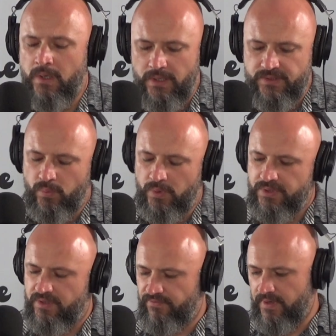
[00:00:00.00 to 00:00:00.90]
once you've
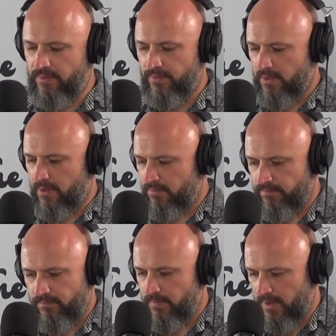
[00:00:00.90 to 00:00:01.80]
found the
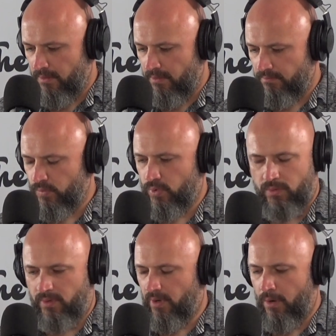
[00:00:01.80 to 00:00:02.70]
the we'll call it a
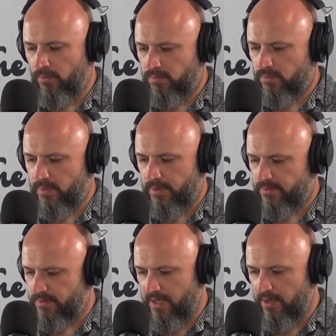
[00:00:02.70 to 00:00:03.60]
hole or the yep.
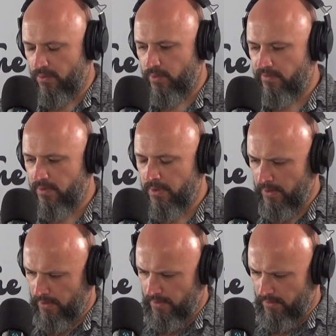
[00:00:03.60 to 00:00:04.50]
tear or whatever,
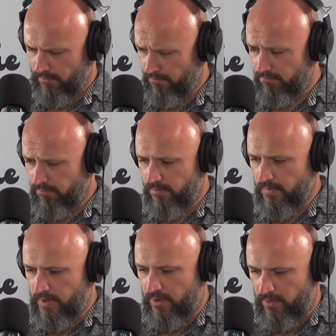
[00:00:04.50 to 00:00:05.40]

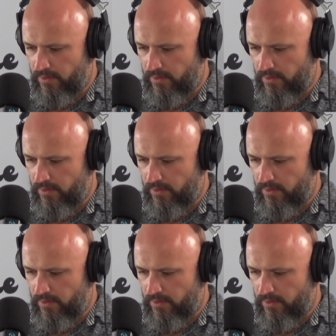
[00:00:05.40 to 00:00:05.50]
you, yeah, we call